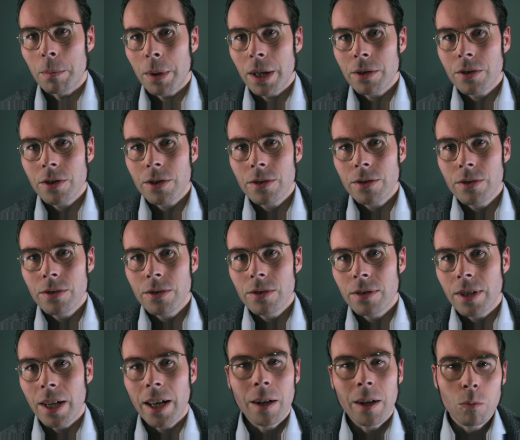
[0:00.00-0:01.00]
pictures,
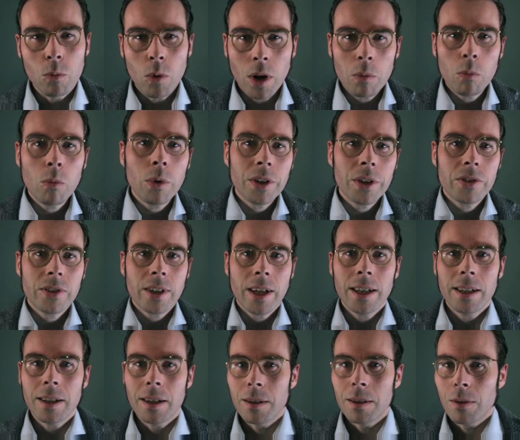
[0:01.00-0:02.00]
and when we say
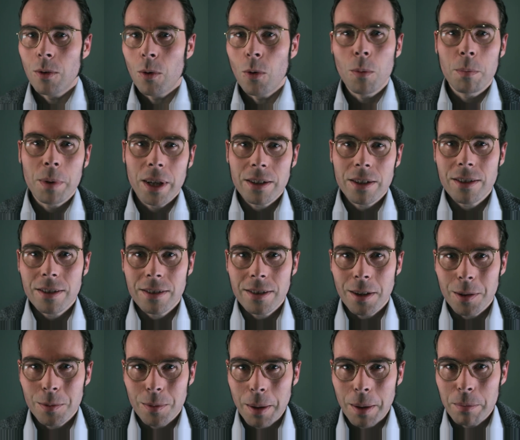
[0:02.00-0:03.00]
that all pictures
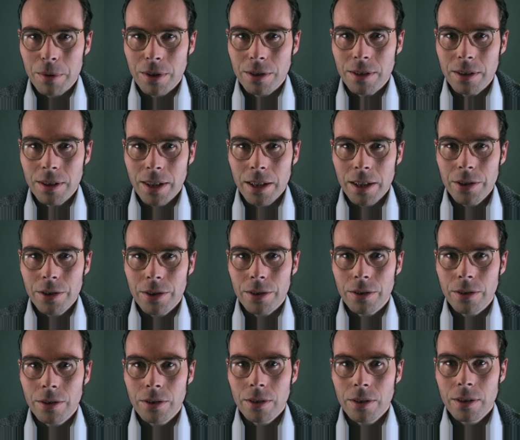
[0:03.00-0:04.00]
are
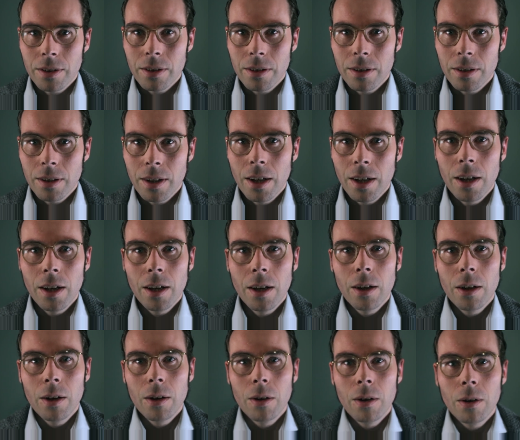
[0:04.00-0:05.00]
representations,
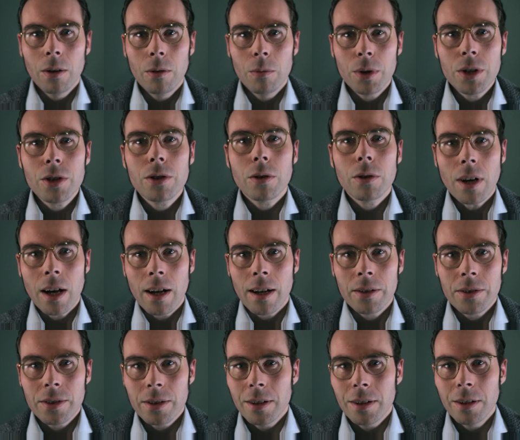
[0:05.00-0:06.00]
we should
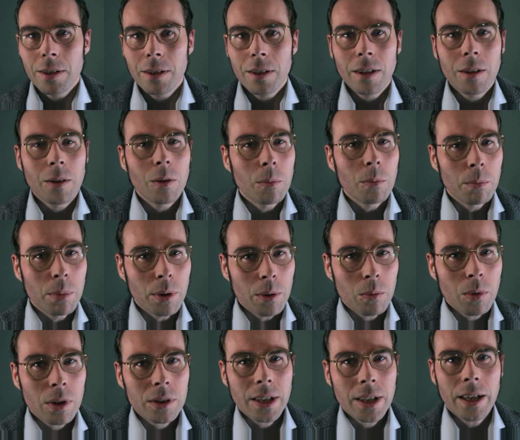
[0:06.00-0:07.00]
ask, but
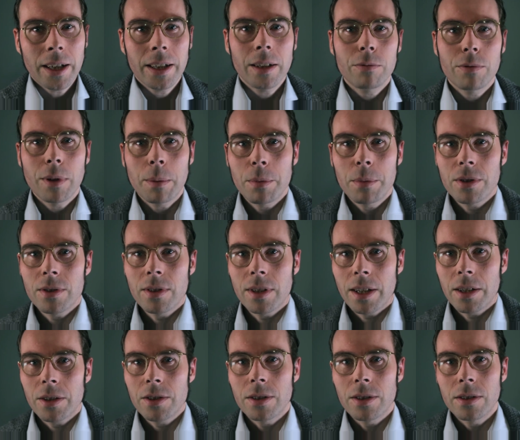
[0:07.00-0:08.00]
what kind of
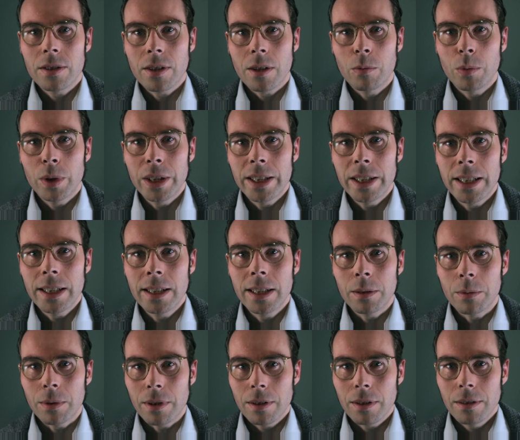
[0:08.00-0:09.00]
representations are we dealing
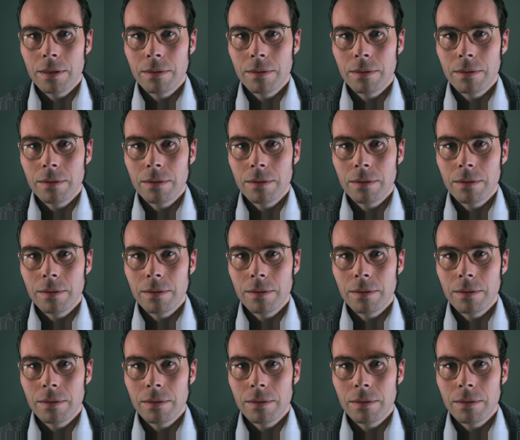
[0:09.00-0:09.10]
with?